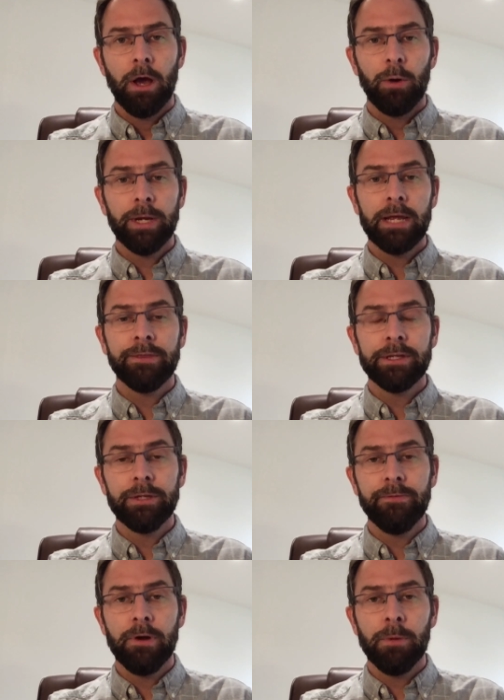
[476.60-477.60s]
Okay,
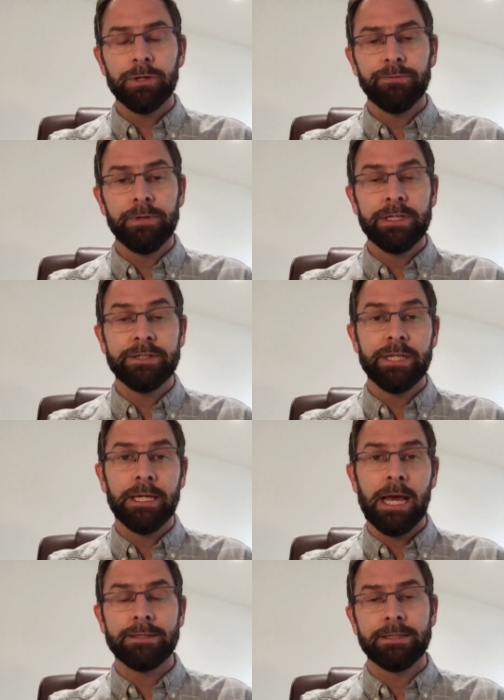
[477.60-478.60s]
thank you very much for
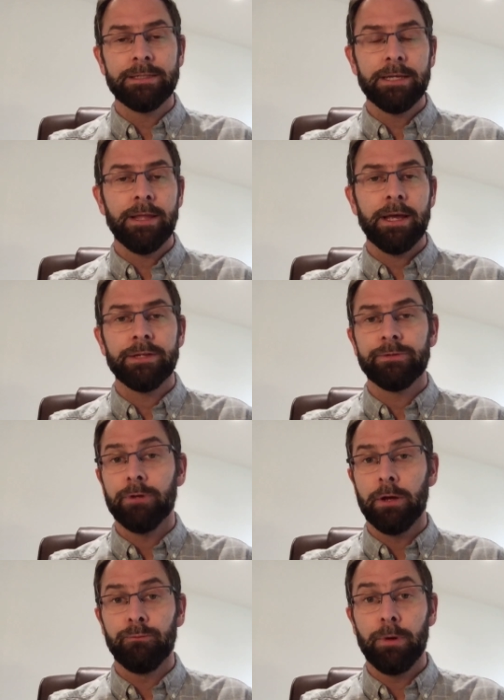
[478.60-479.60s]
listening. As I said, that is
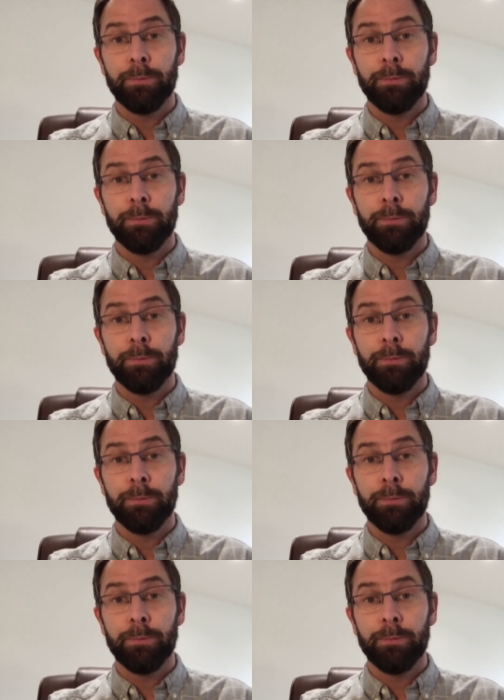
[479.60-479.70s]
uh,